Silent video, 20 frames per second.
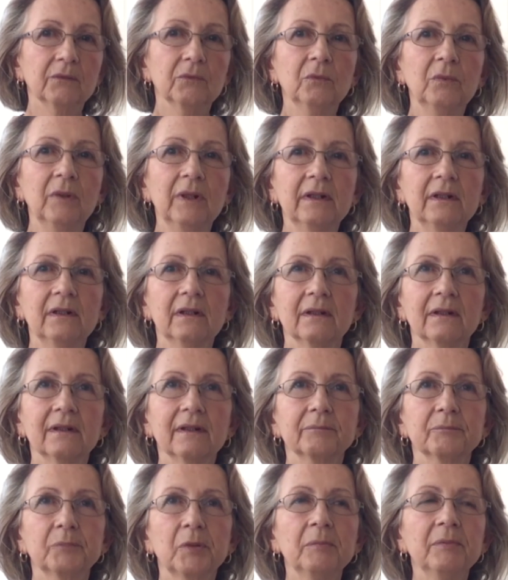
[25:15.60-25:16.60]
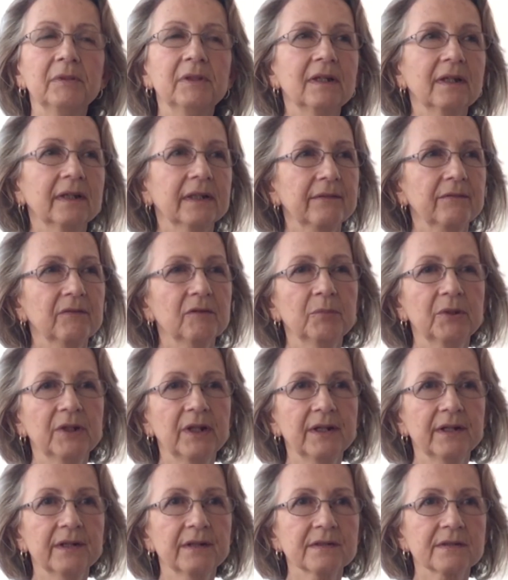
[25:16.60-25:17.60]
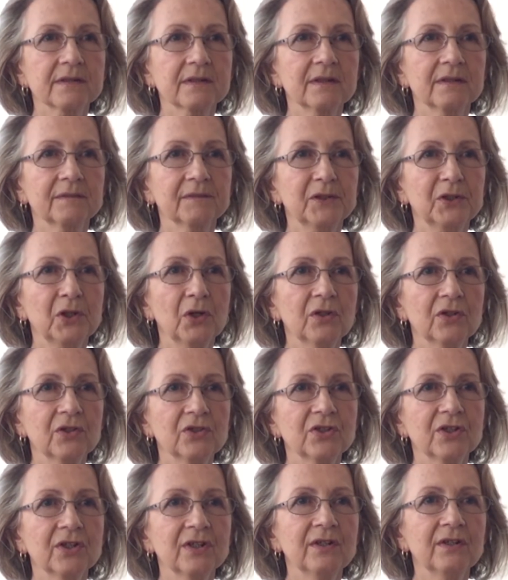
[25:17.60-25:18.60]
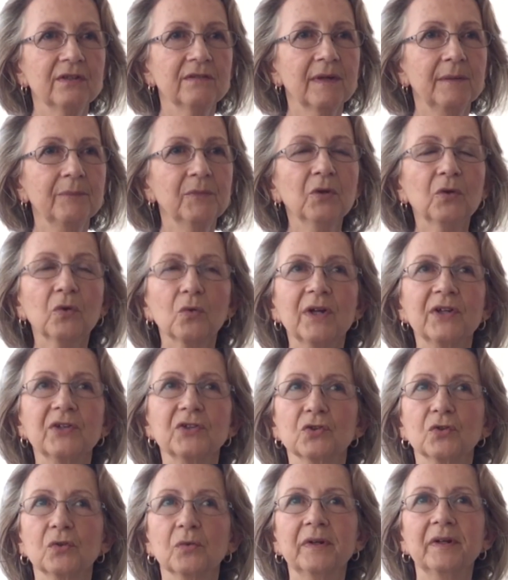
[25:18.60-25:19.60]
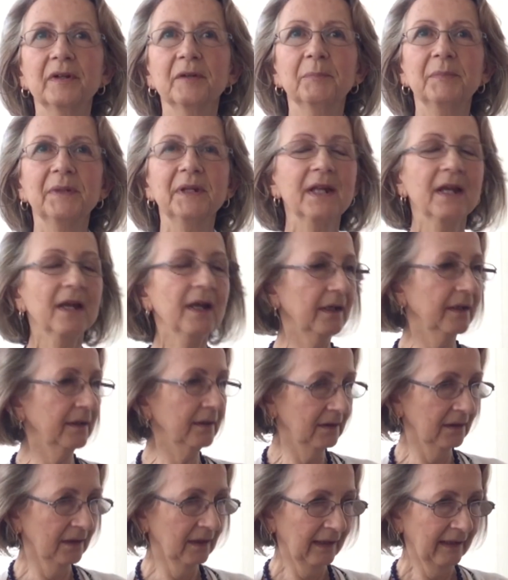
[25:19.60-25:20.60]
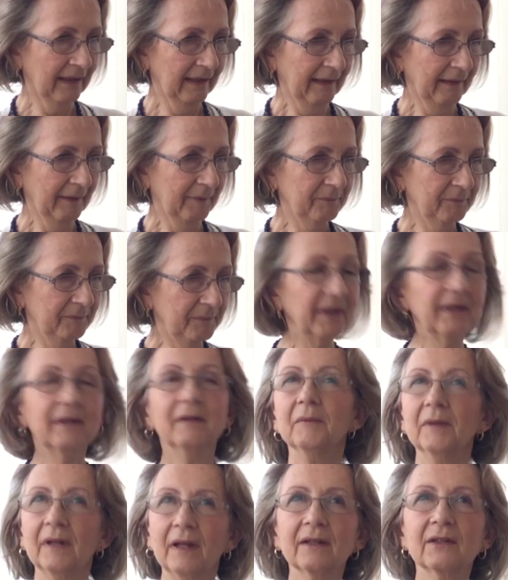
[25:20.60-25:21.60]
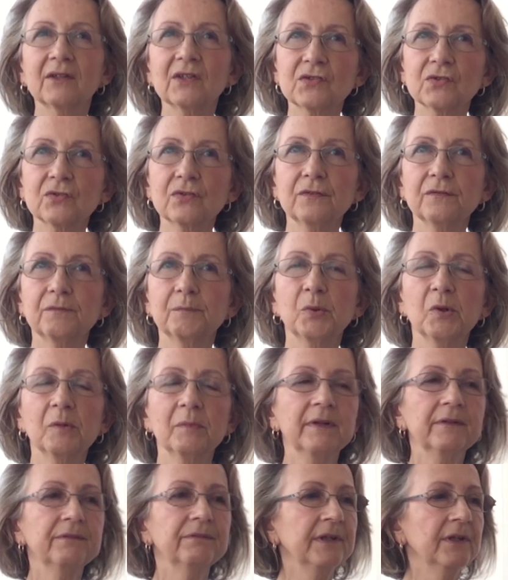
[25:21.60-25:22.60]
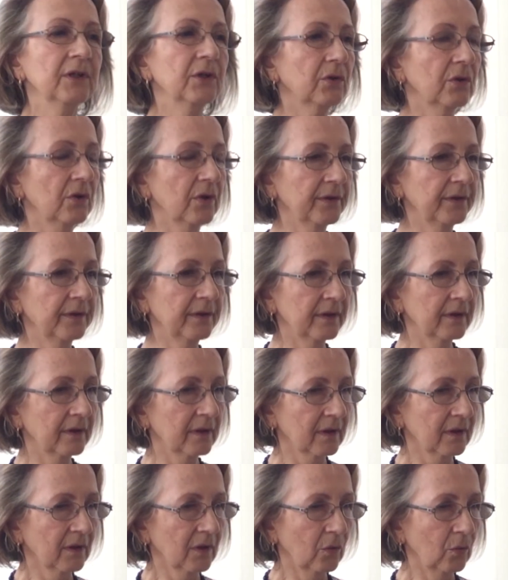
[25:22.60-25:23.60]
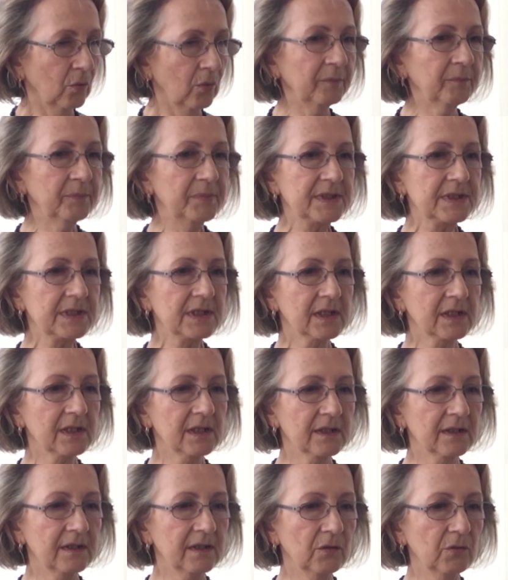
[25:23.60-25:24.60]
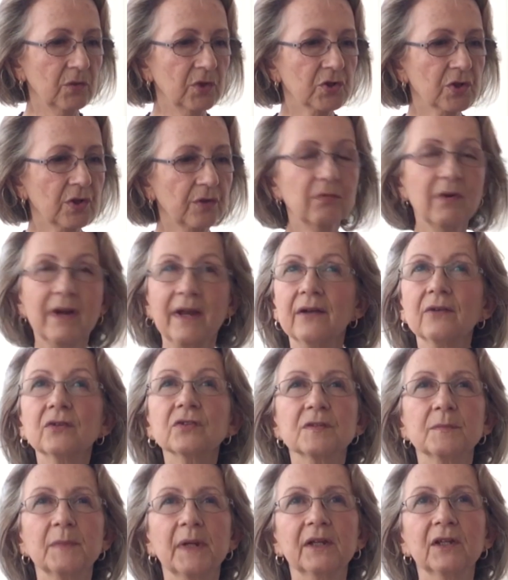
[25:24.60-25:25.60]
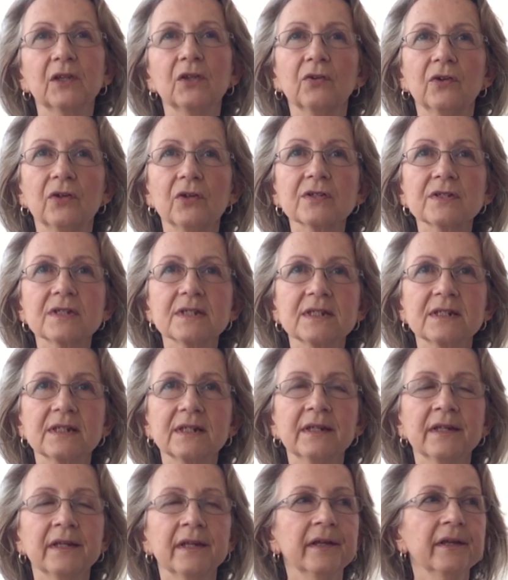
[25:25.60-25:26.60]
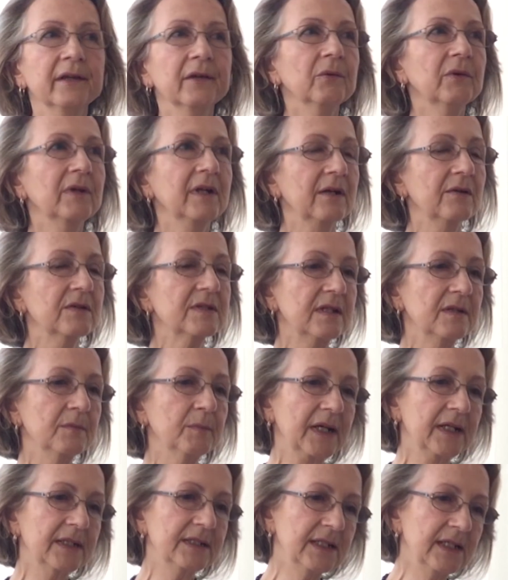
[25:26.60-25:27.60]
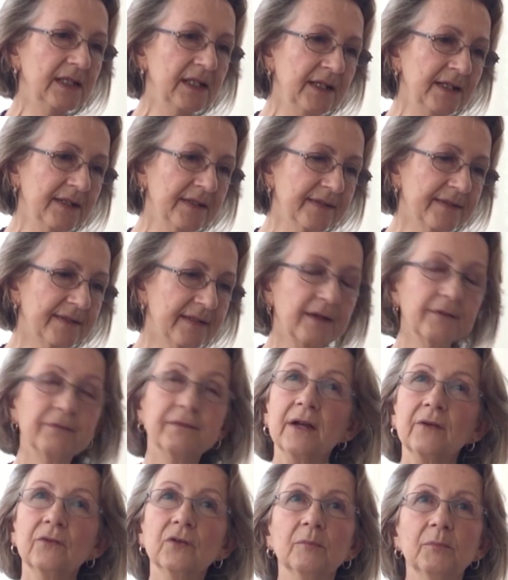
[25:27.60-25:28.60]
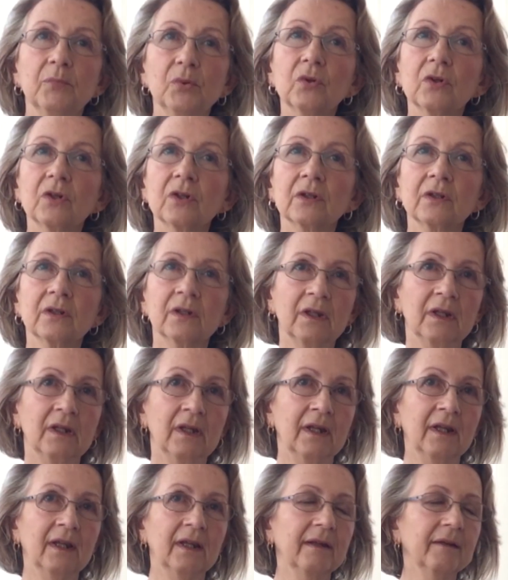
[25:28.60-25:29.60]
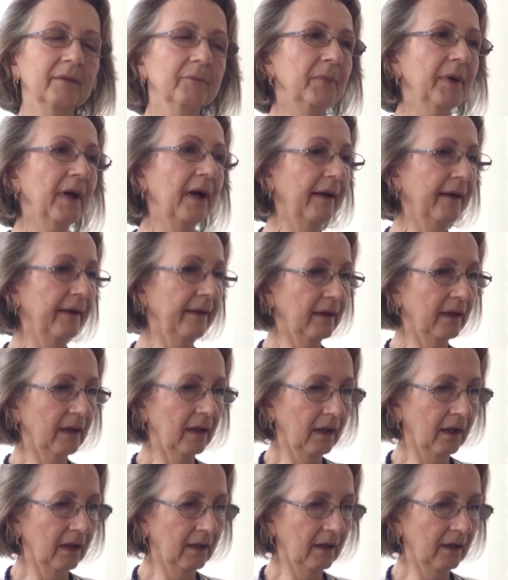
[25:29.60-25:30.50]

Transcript: Well, probably like everybody else in yoga journey, I'm not quite sure where it began, but I could sort of put my finger on one particular thing which aroused my curiosity. When I was in my teens, I found a book by